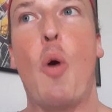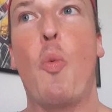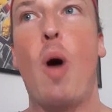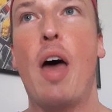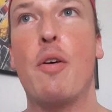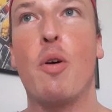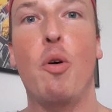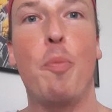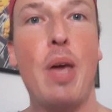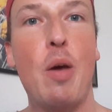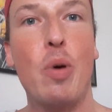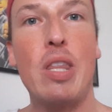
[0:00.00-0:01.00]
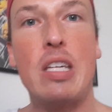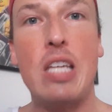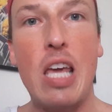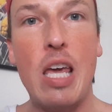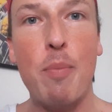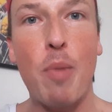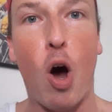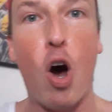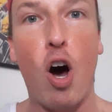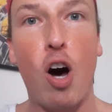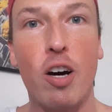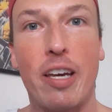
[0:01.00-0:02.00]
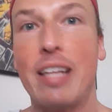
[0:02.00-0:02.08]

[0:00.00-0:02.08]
whether it will be when the team all